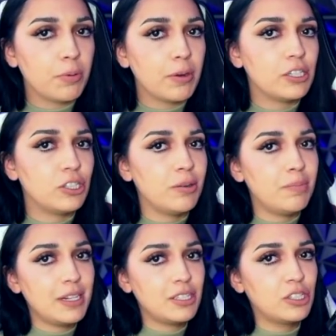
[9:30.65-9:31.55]
point should
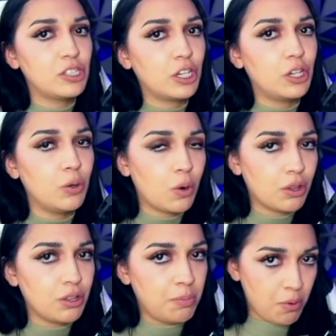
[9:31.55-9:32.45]
be to secure
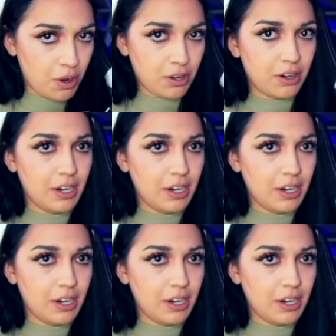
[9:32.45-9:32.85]
the border.